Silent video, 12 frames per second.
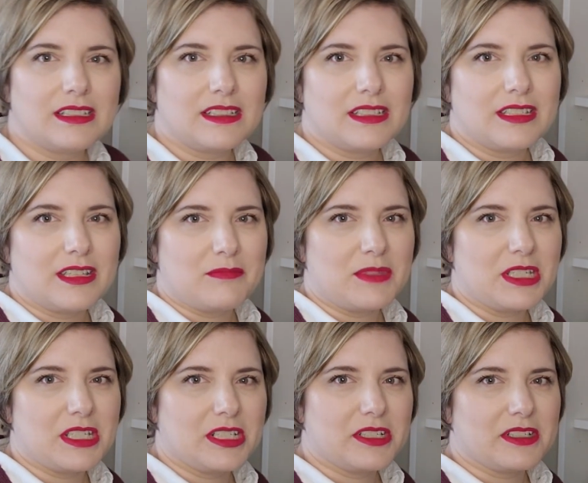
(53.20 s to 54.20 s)
some
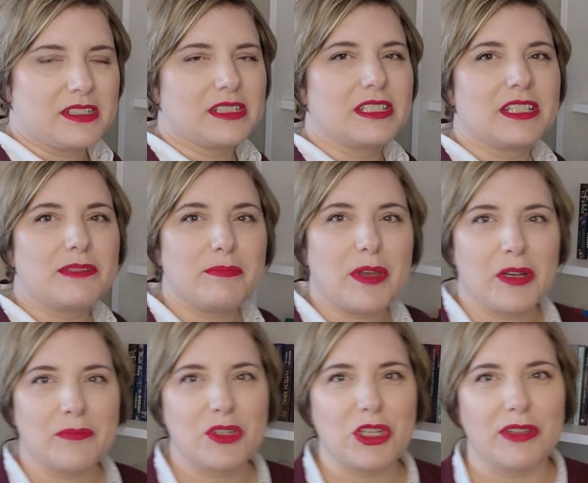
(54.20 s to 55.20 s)
here and
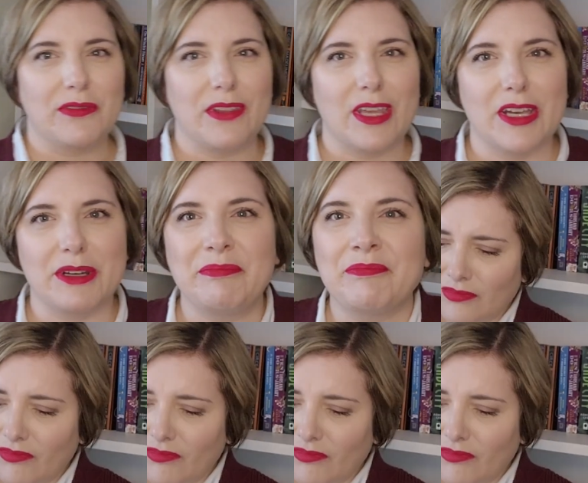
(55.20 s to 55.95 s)
bottom shelf there.